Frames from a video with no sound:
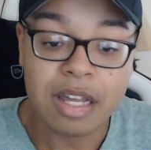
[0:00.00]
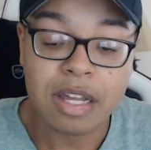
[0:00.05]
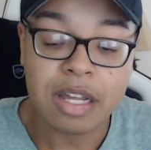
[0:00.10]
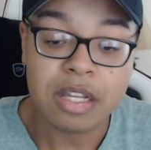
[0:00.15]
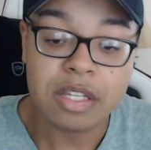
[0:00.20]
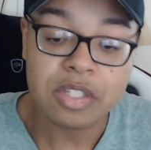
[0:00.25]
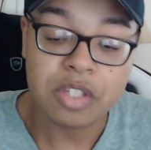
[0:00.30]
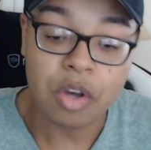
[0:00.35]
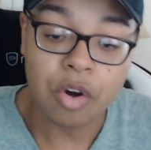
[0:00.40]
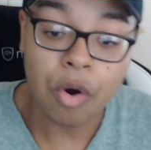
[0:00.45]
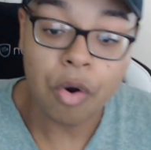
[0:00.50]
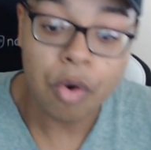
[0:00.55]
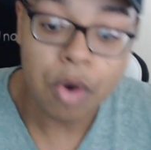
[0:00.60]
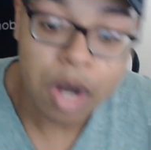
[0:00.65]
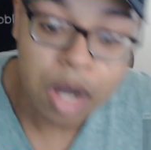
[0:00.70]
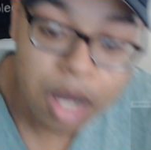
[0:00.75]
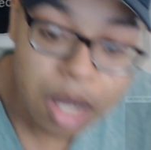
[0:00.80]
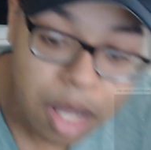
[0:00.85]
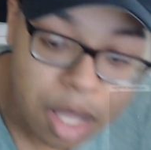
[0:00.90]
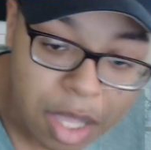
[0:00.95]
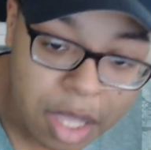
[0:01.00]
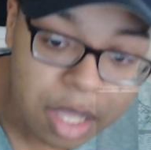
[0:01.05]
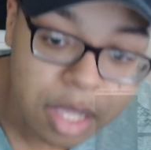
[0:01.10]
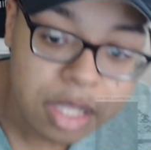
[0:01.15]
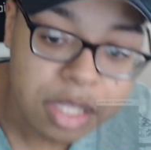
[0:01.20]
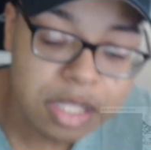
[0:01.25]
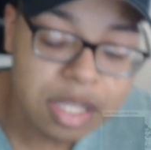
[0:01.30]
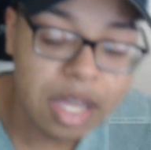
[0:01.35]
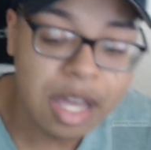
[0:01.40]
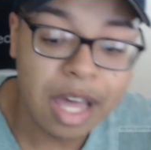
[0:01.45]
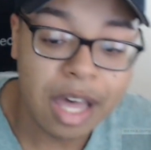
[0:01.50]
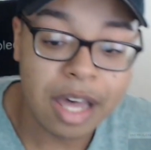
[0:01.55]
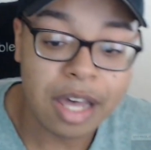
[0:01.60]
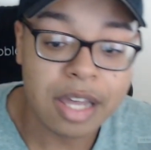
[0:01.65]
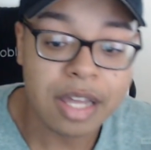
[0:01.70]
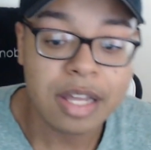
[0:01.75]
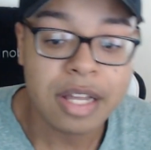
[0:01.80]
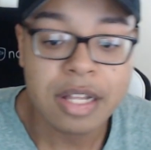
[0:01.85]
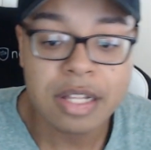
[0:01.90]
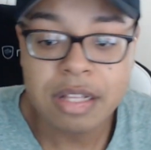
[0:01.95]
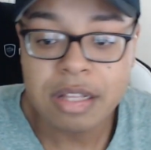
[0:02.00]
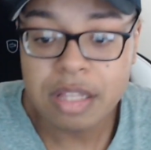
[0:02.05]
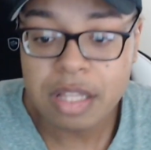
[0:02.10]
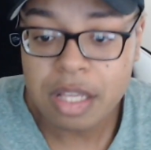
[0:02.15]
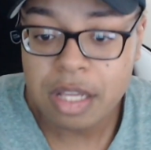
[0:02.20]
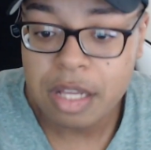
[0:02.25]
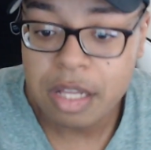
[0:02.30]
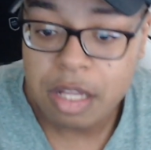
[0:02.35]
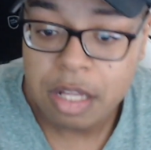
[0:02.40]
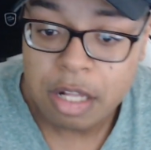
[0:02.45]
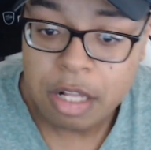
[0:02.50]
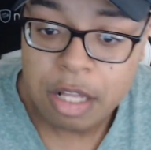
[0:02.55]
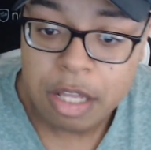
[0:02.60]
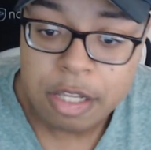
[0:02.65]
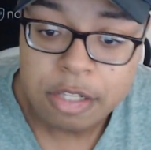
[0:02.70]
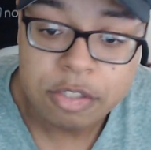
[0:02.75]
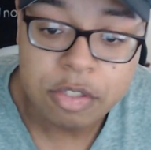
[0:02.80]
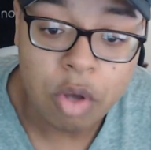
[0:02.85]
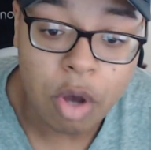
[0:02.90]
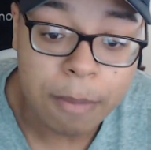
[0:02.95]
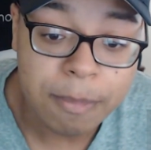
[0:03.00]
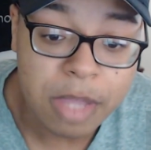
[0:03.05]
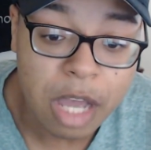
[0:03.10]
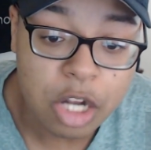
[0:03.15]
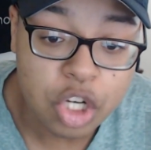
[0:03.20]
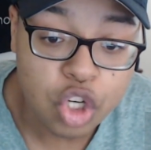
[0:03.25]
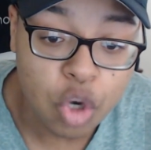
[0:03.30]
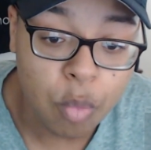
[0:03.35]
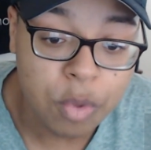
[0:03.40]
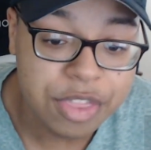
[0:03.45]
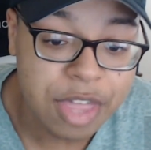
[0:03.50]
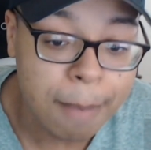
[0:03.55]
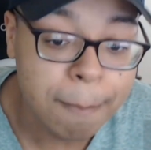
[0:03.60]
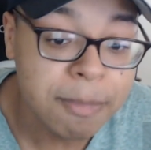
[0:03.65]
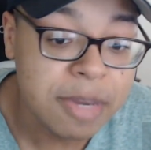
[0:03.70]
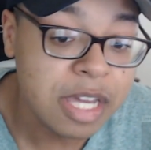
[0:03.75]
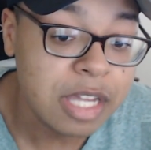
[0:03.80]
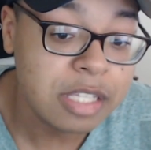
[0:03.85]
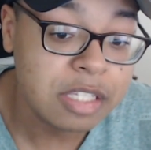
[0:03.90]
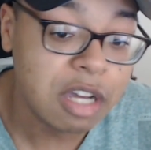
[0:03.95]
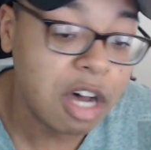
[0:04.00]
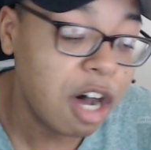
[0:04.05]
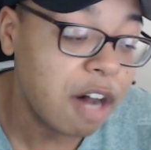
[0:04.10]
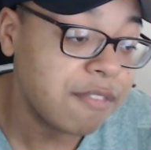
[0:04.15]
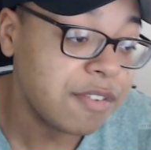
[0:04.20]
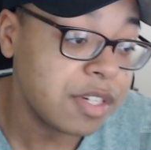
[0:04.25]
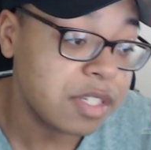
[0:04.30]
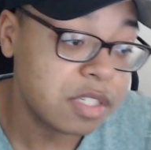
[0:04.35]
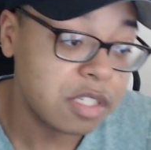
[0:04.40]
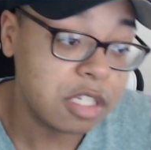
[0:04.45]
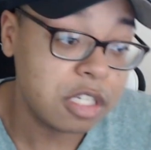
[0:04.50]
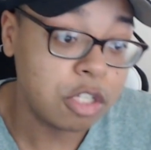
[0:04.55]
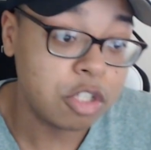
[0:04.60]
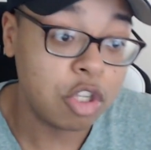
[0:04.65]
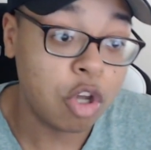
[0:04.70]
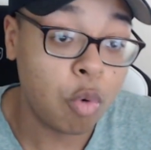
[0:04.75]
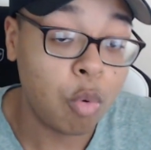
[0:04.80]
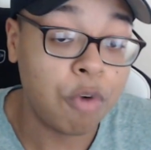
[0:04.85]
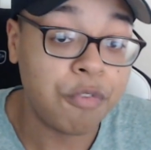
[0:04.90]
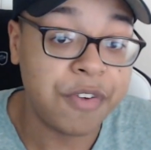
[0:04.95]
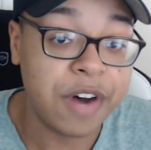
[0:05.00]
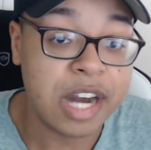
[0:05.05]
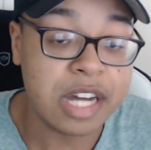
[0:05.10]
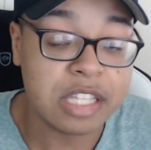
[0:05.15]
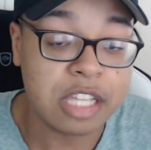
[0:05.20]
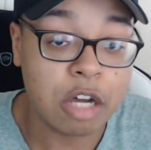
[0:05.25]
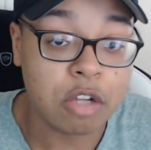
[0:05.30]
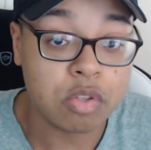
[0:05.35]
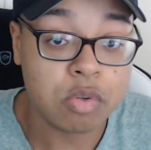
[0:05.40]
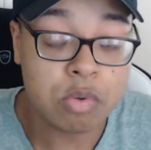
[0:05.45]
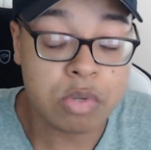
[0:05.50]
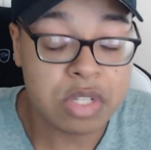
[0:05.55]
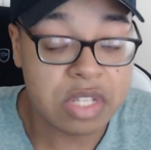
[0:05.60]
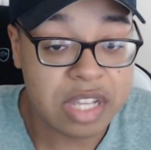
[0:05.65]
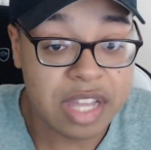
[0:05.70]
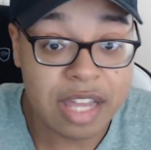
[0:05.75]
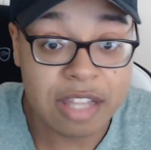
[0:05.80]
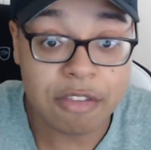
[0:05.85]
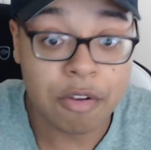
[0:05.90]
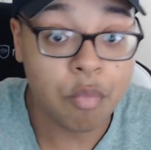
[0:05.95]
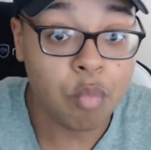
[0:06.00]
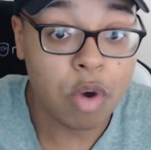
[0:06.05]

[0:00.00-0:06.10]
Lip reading: So, yeah. So I'm not sure what that means. Obviously, you know, we'll find out towards the end of